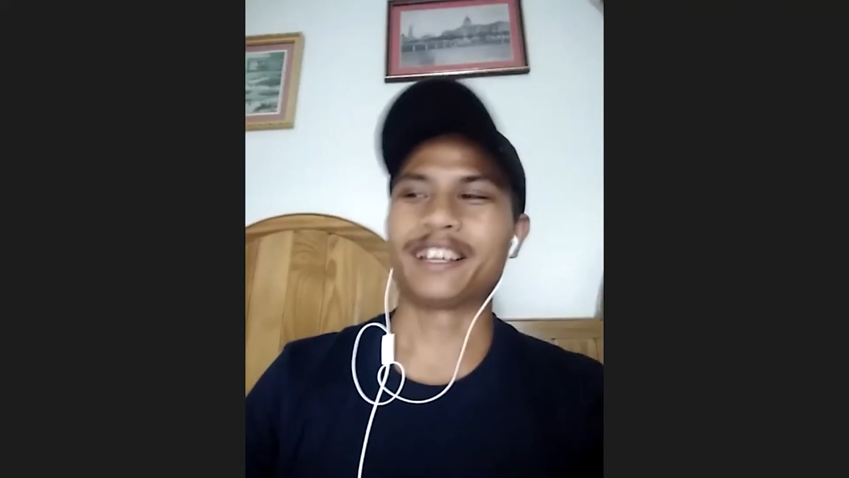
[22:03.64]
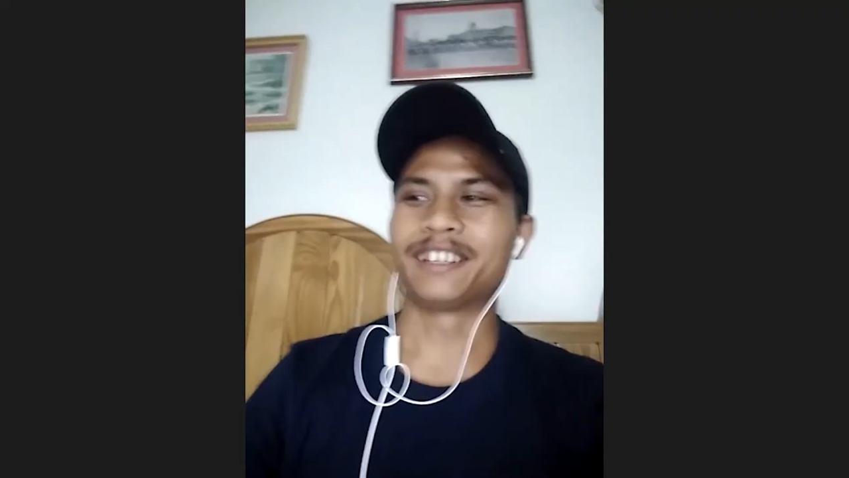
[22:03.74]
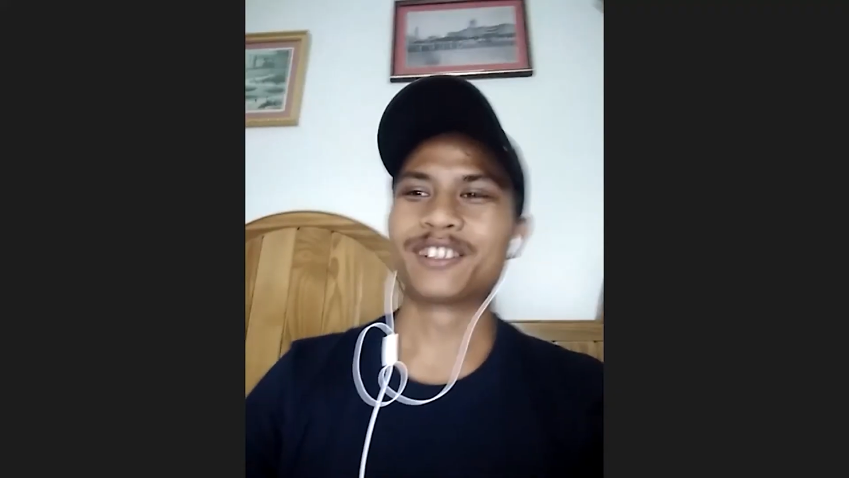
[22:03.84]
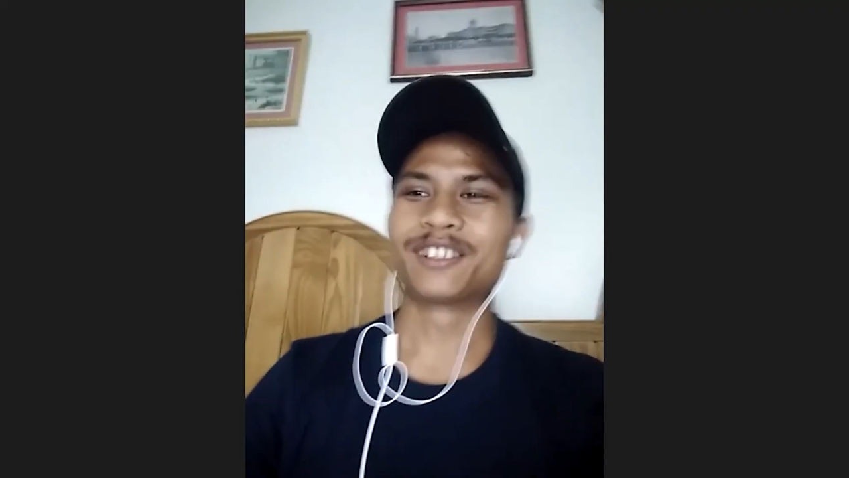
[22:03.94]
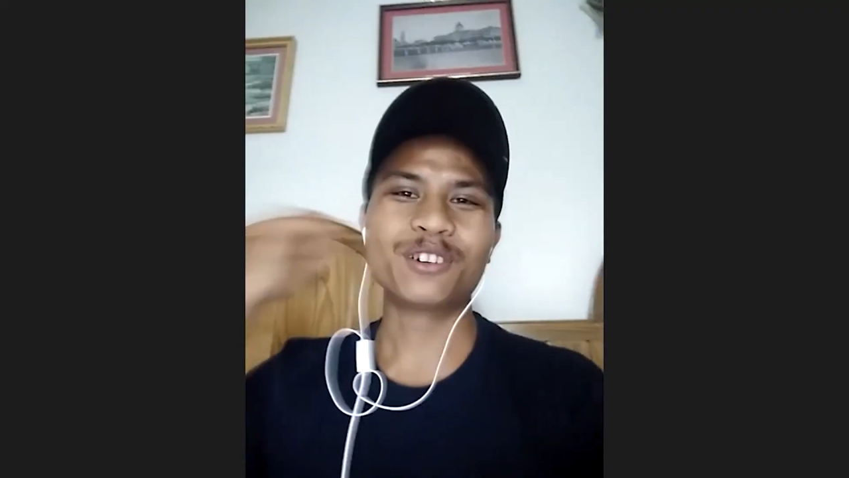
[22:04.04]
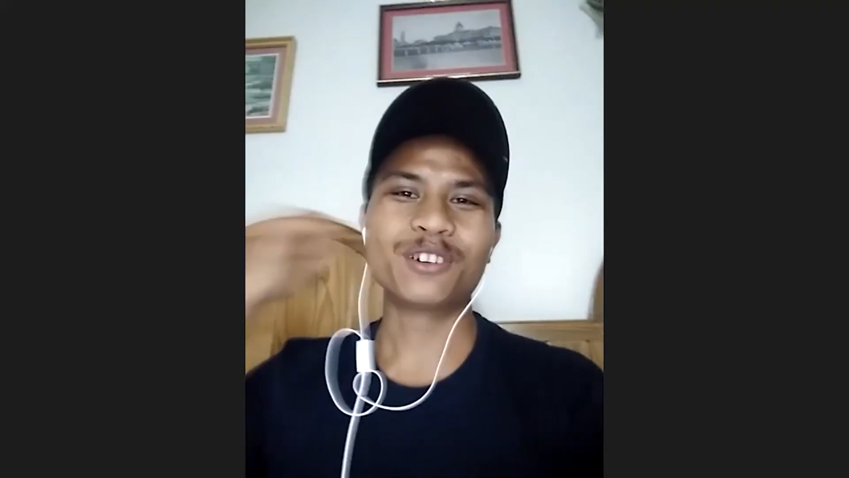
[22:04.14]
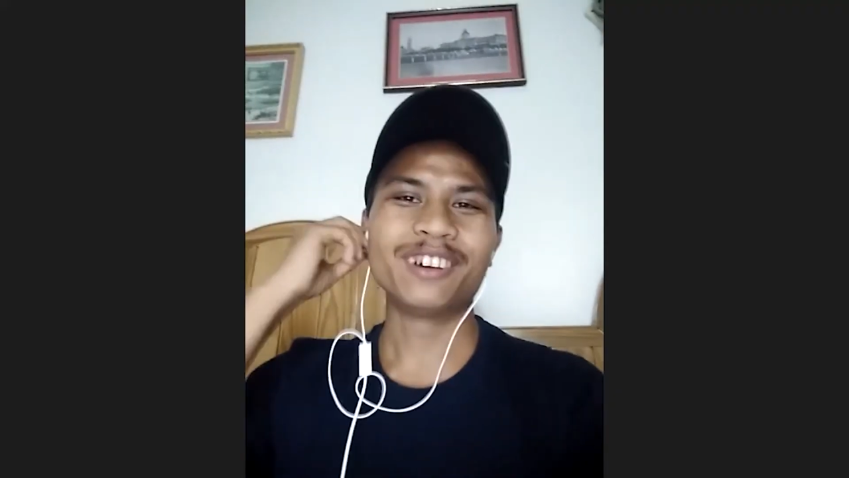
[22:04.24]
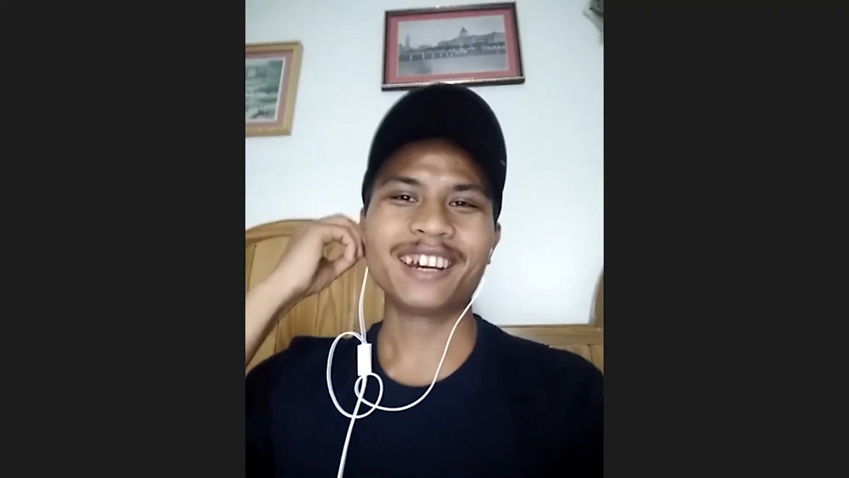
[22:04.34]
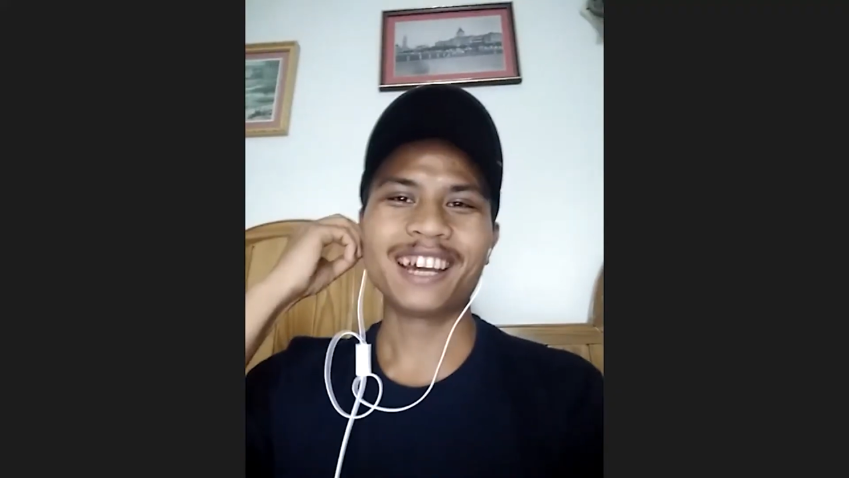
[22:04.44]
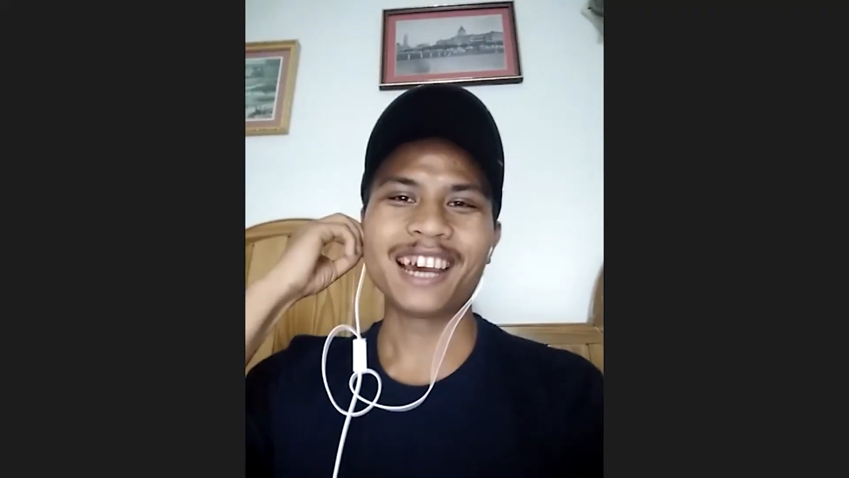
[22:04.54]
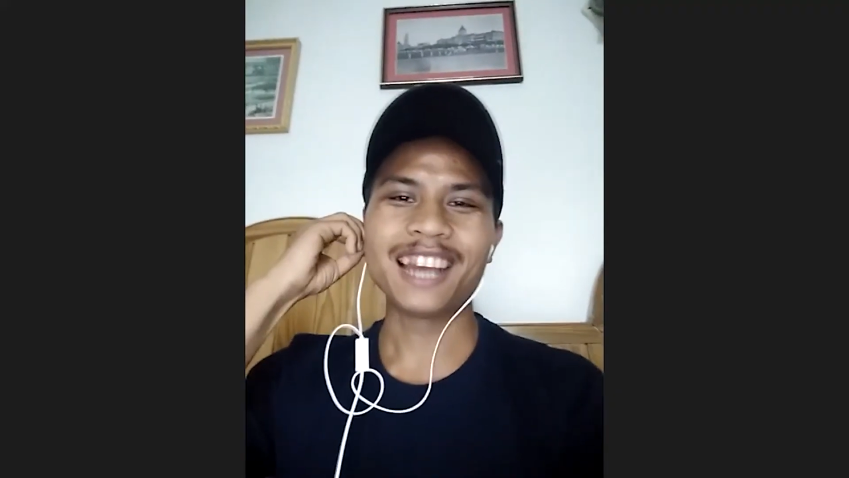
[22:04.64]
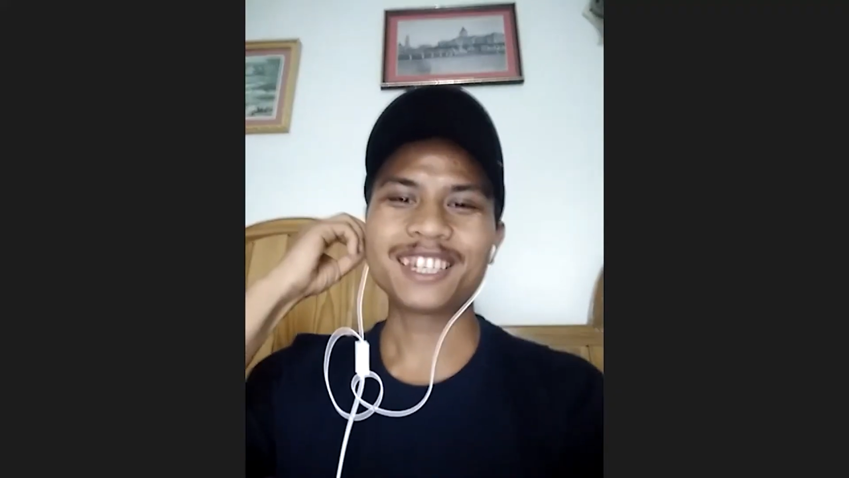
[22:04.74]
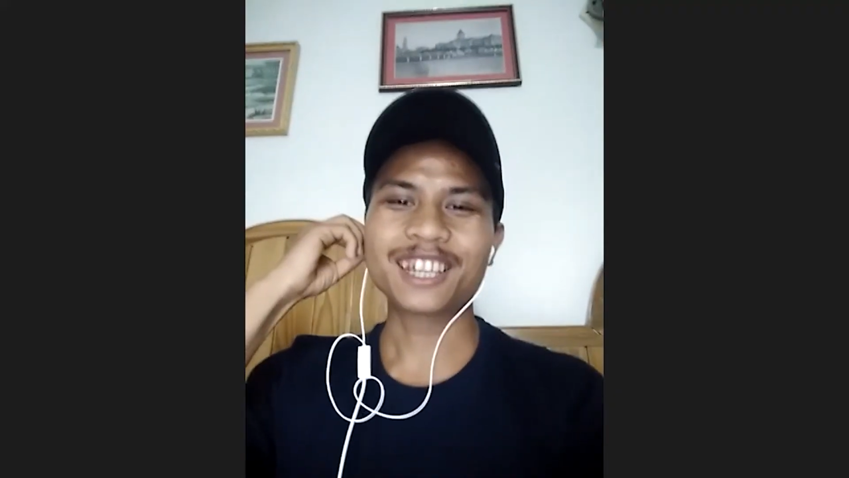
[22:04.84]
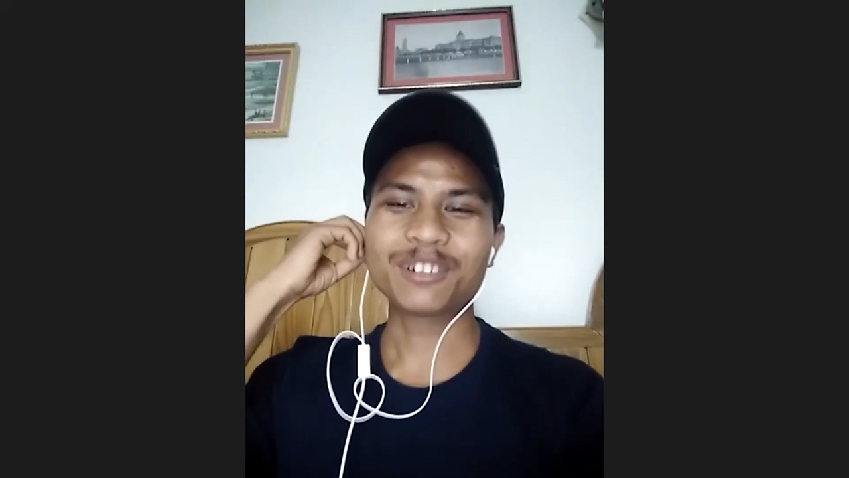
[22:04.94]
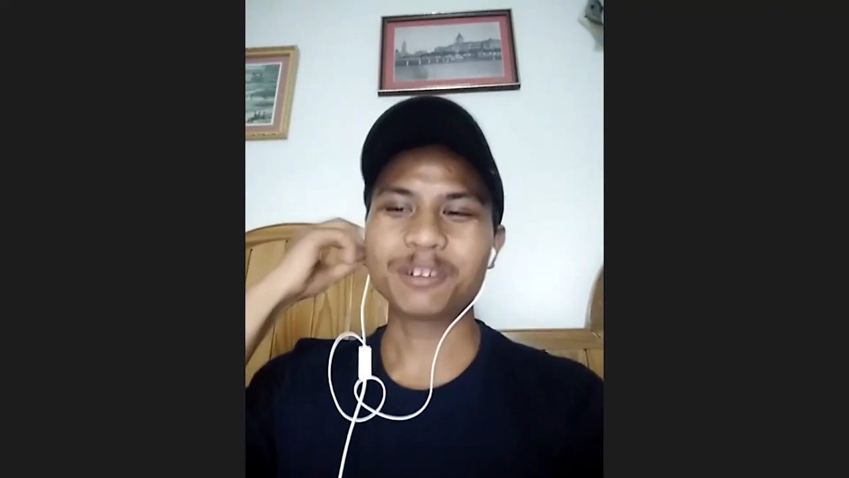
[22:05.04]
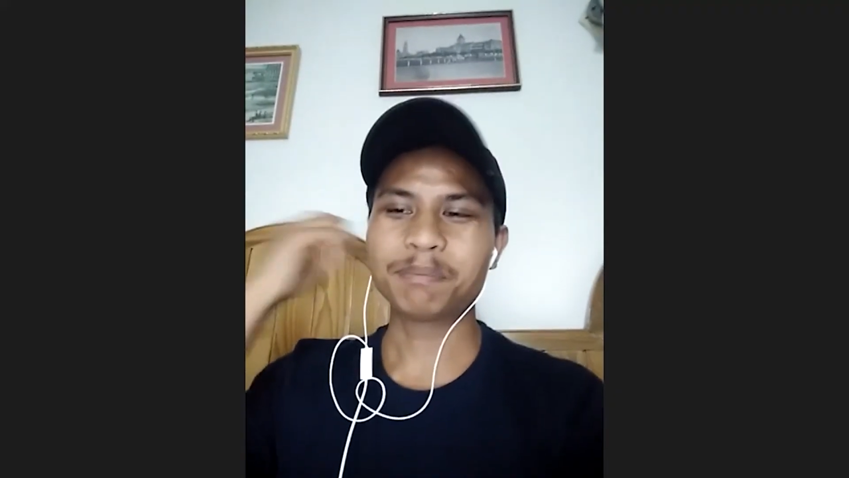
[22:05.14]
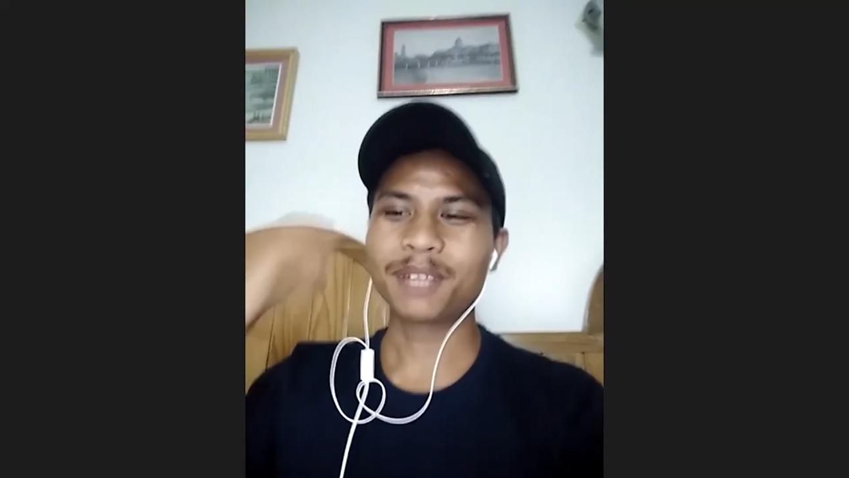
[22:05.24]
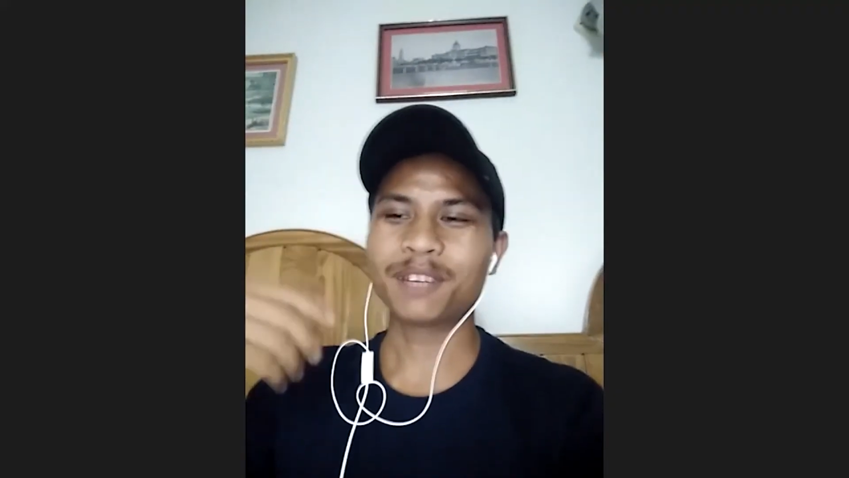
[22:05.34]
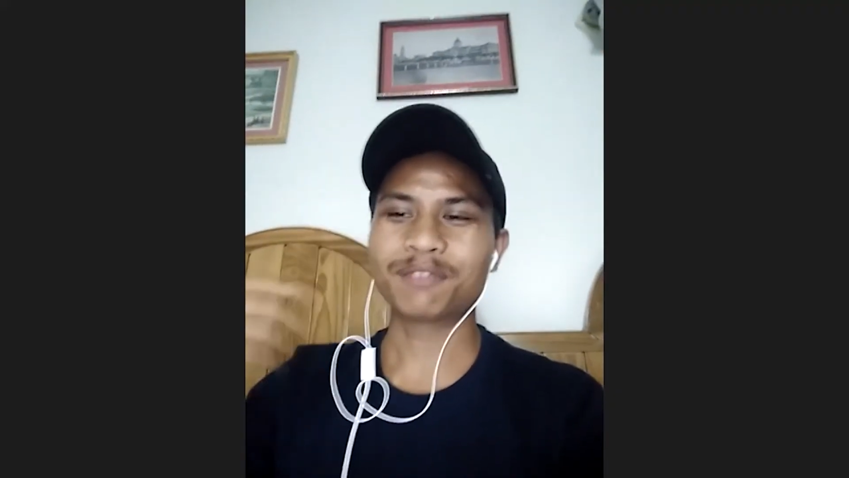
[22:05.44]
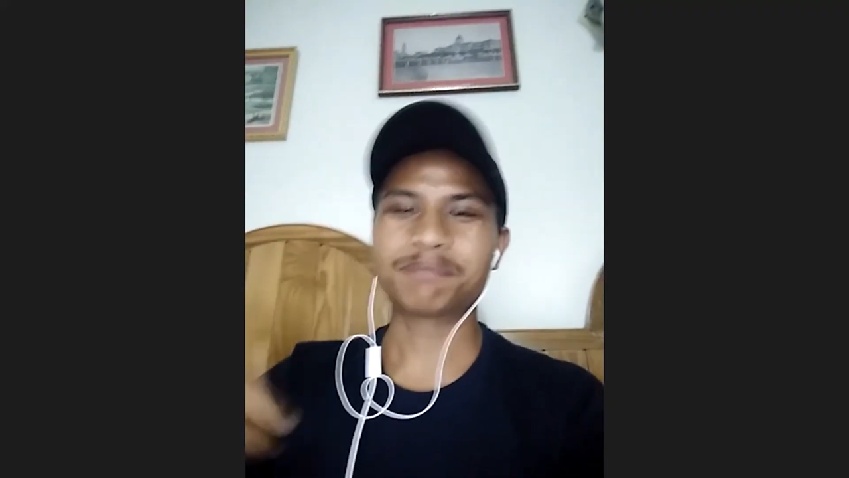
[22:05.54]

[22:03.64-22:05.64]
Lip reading: so I'll tell you a bit of